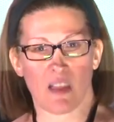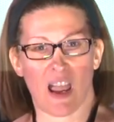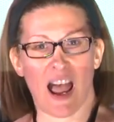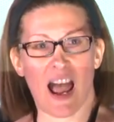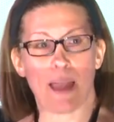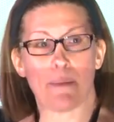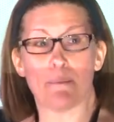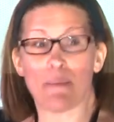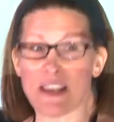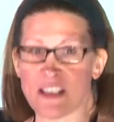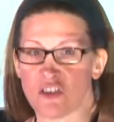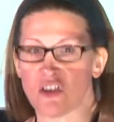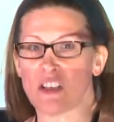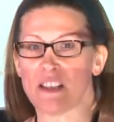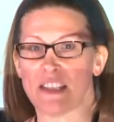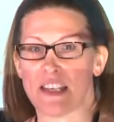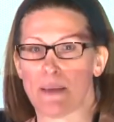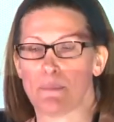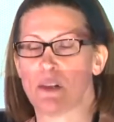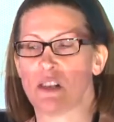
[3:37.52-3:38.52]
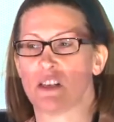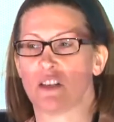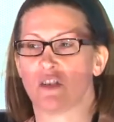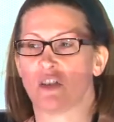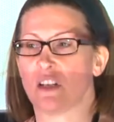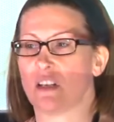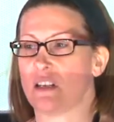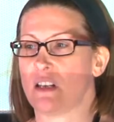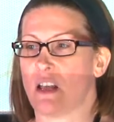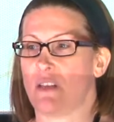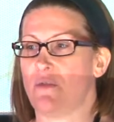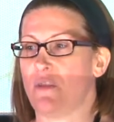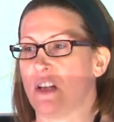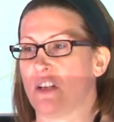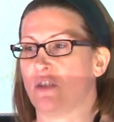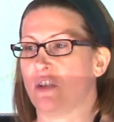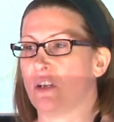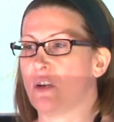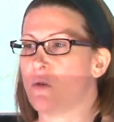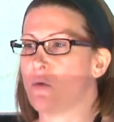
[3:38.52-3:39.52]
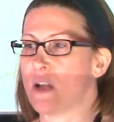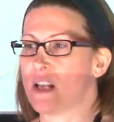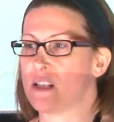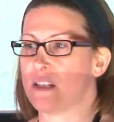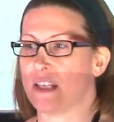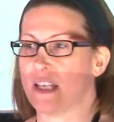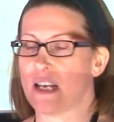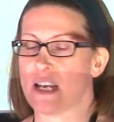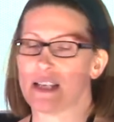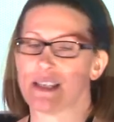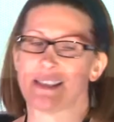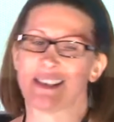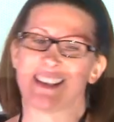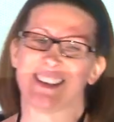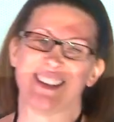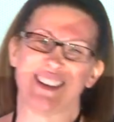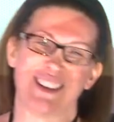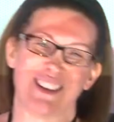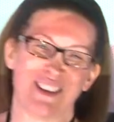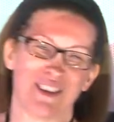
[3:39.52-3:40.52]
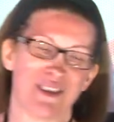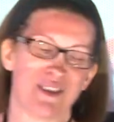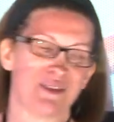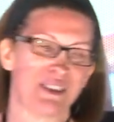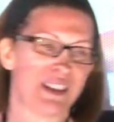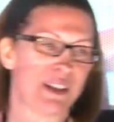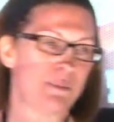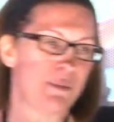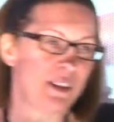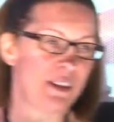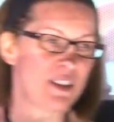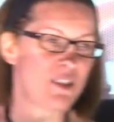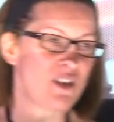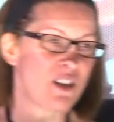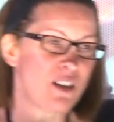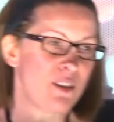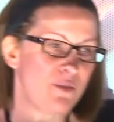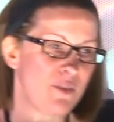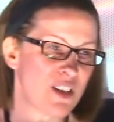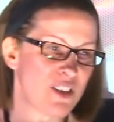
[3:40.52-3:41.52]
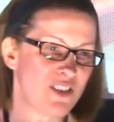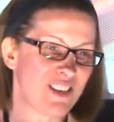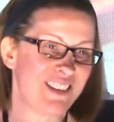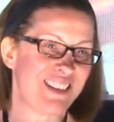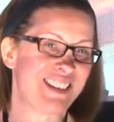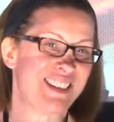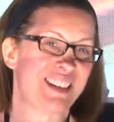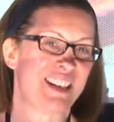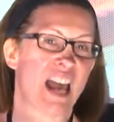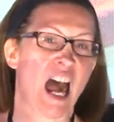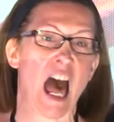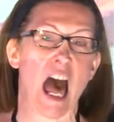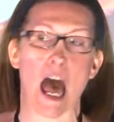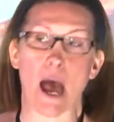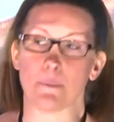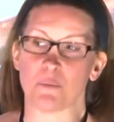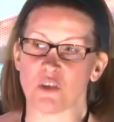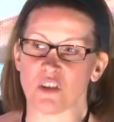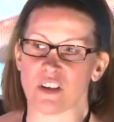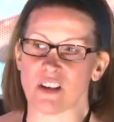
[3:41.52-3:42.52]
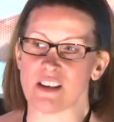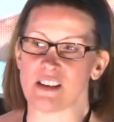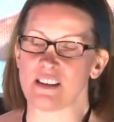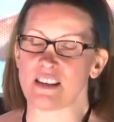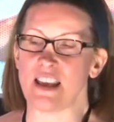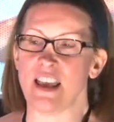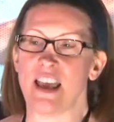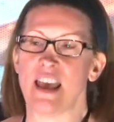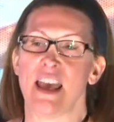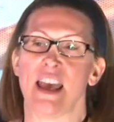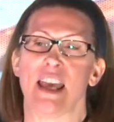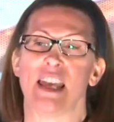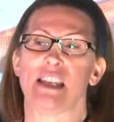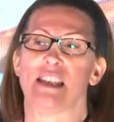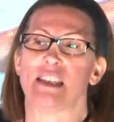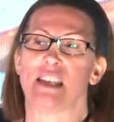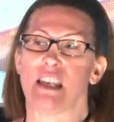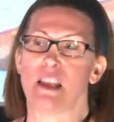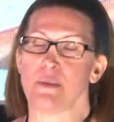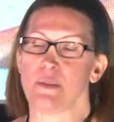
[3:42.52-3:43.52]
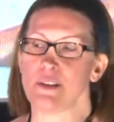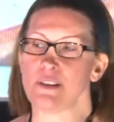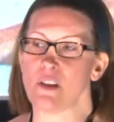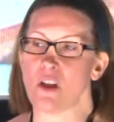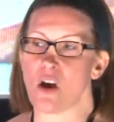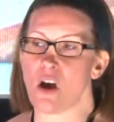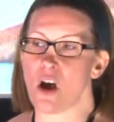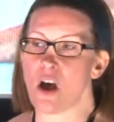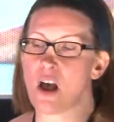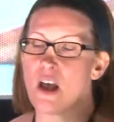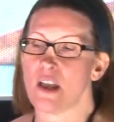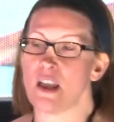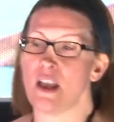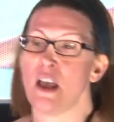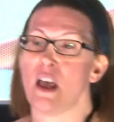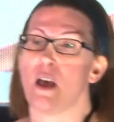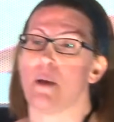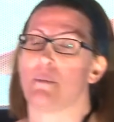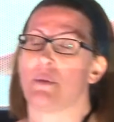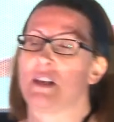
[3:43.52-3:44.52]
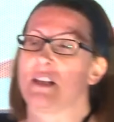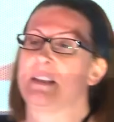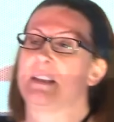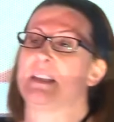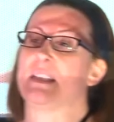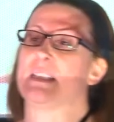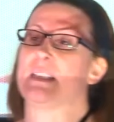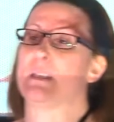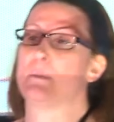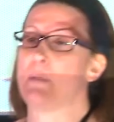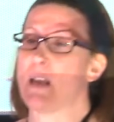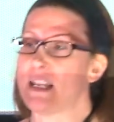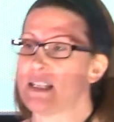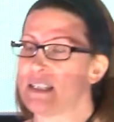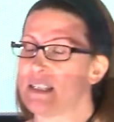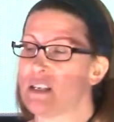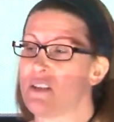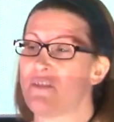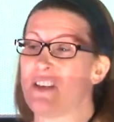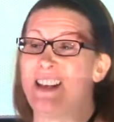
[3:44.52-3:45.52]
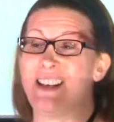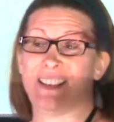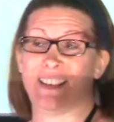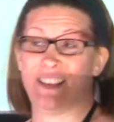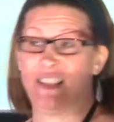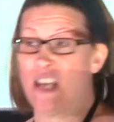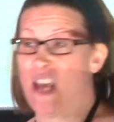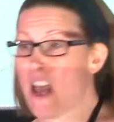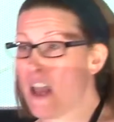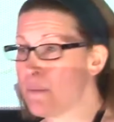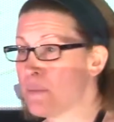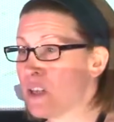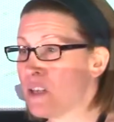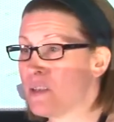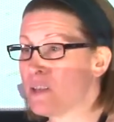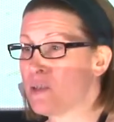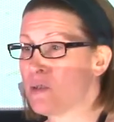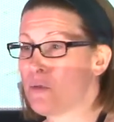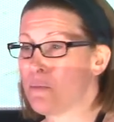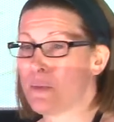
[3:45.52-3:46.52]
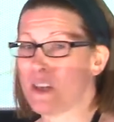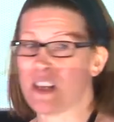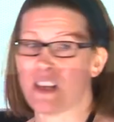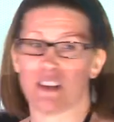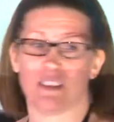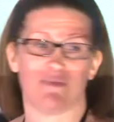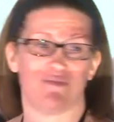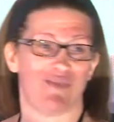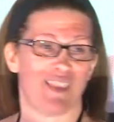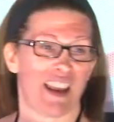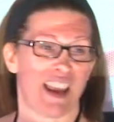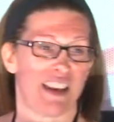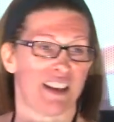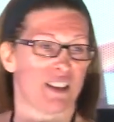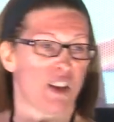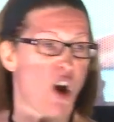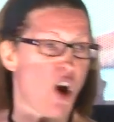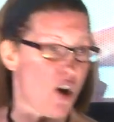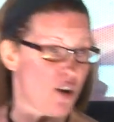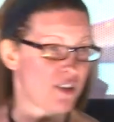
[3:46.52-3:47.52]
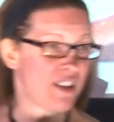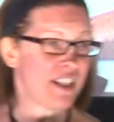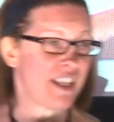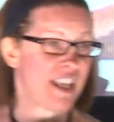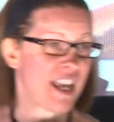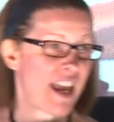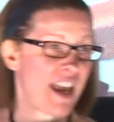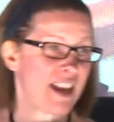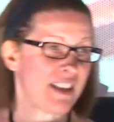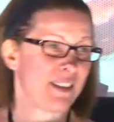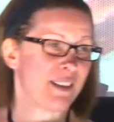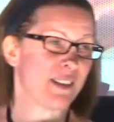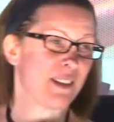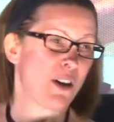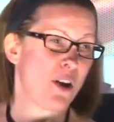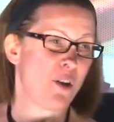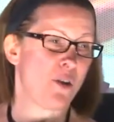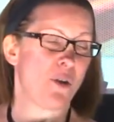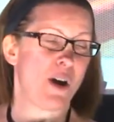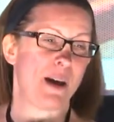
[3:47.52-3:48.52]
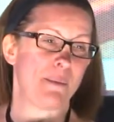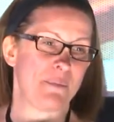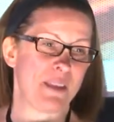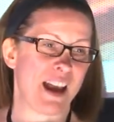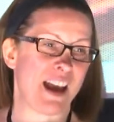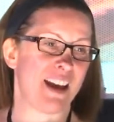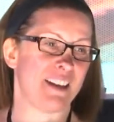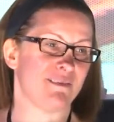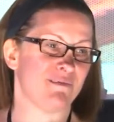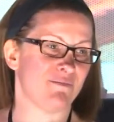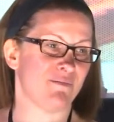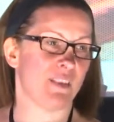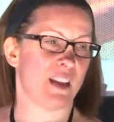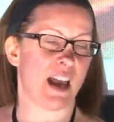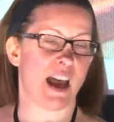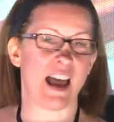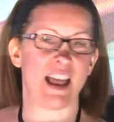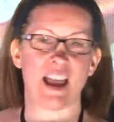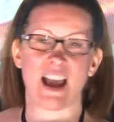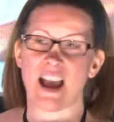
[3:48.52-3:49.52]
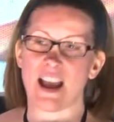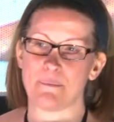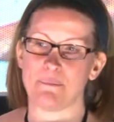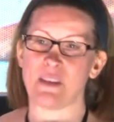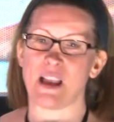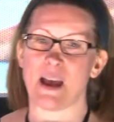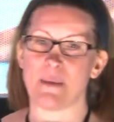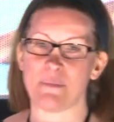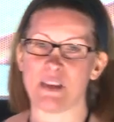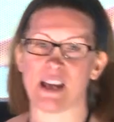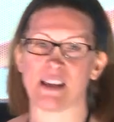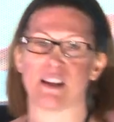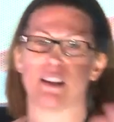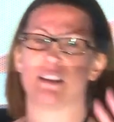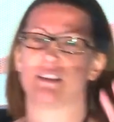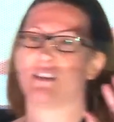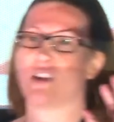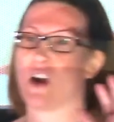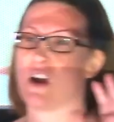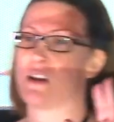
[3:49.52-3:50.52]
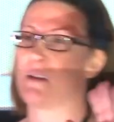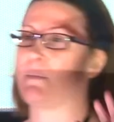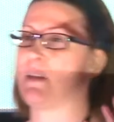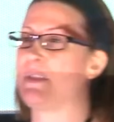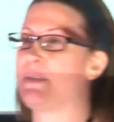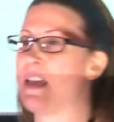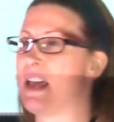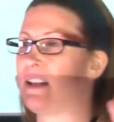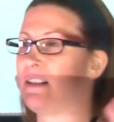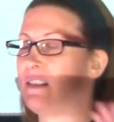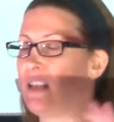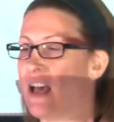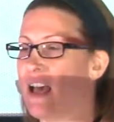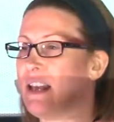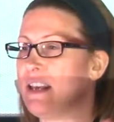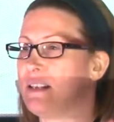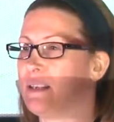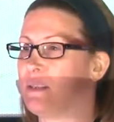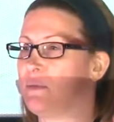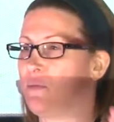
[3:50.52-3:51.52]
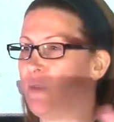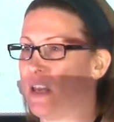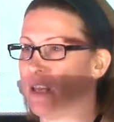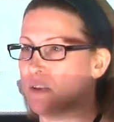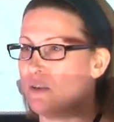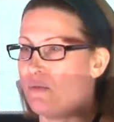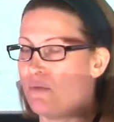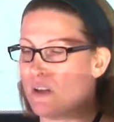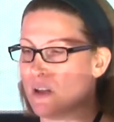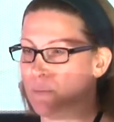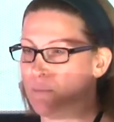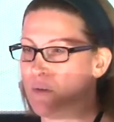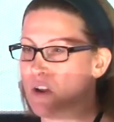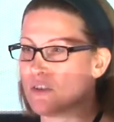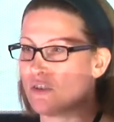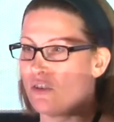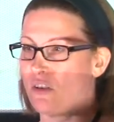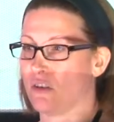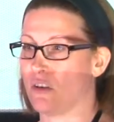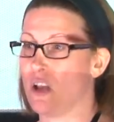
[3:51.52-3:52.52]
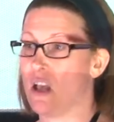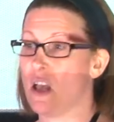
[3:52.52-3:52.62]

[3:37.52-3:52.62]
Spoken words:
I mentioned demolition eviction quickly, and I said, demolition eviction, it's an option, it's in the law, but it's expensive and it's time-consuming and it's hard to get. So I'm not going to talk about that a lot as a way to create pressure.